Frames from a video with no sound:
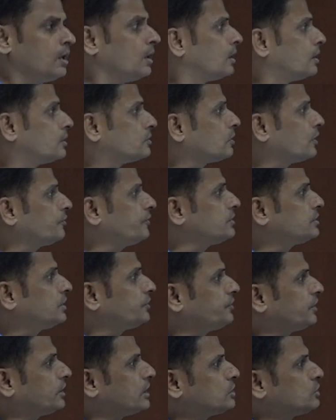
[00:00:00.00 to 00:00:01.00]
It is often
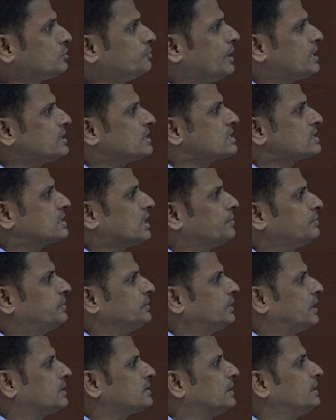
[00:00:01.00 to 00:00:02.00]
difficult to measure something that is